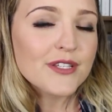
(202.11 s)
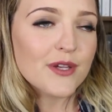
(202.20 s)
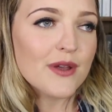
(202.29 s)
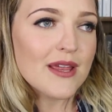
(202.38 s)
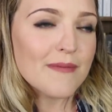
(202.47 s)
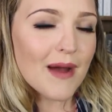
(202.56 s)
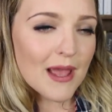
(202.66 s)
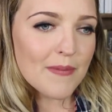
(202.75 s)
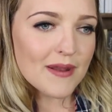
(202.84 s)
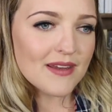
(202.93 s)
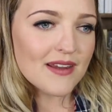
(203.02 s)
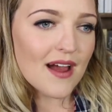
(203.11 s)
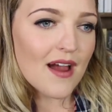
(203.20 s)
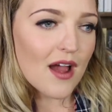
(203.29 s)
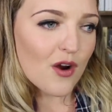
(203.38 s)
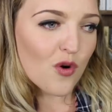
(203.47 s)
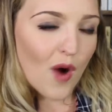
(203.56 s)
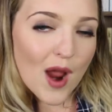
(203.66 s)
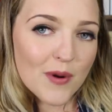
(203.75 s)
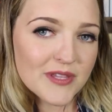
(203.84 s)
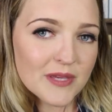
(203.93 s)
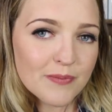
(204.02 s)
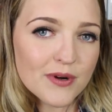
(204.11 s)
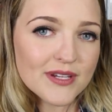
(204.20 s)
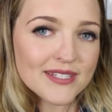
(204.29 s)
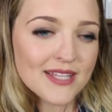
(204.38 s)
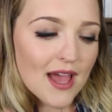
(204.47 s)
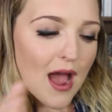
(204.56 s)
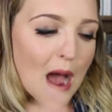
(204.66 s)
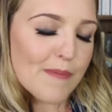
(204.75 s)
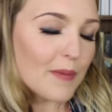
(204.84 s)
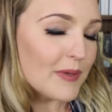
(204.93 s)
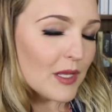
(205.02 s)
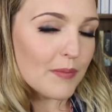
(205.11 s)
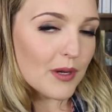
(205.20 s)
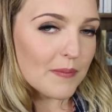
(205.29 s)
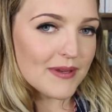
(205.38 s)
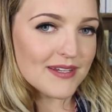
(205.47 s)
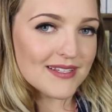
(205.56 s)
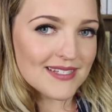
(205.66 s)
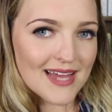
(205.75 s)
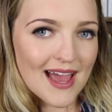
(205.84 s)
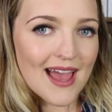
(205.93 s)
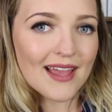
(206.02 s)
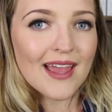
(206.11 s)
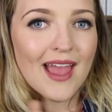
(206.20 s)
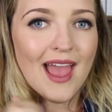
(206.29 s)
So in my opinion, cry-worthy books, unpopular book opinions tag,